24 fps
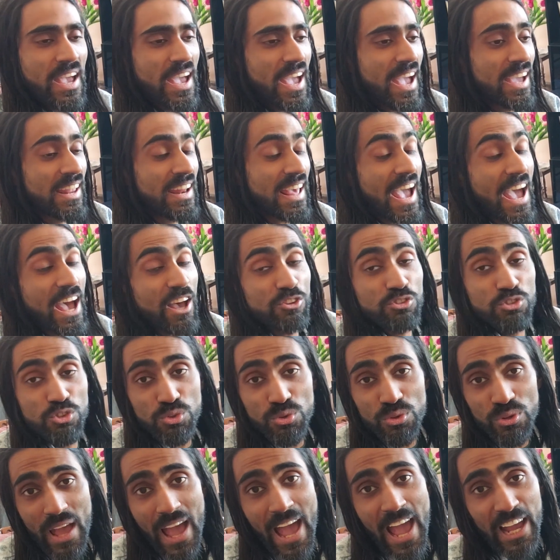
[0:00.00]
And as
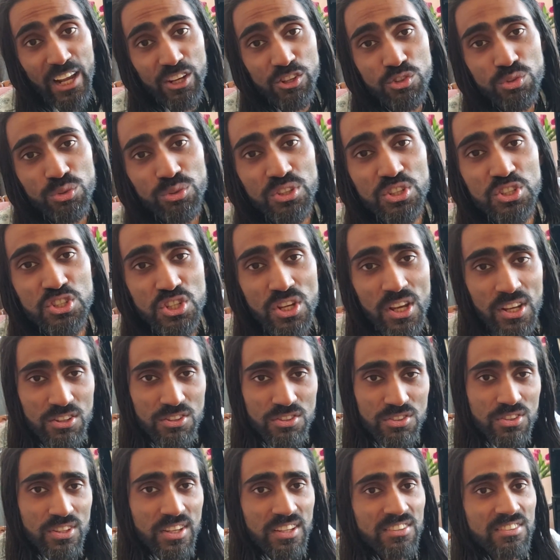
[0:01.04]
you actually
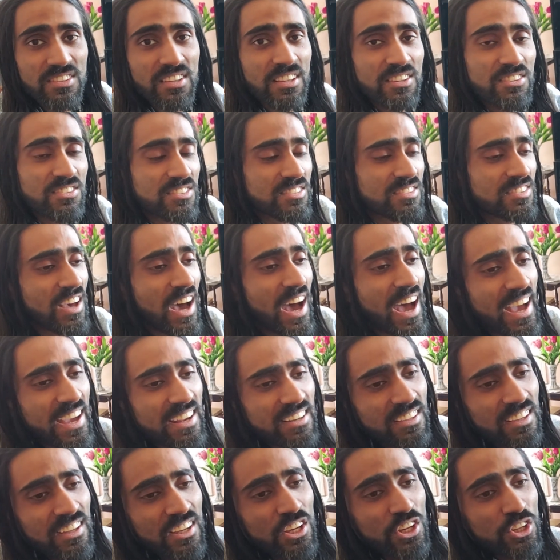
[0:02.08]
change things
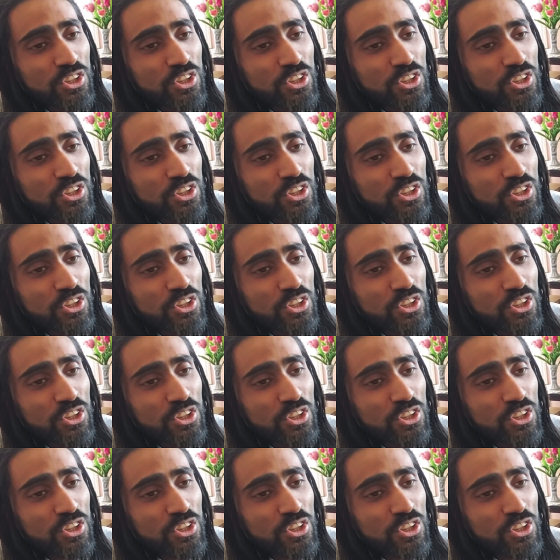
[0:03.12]
inside,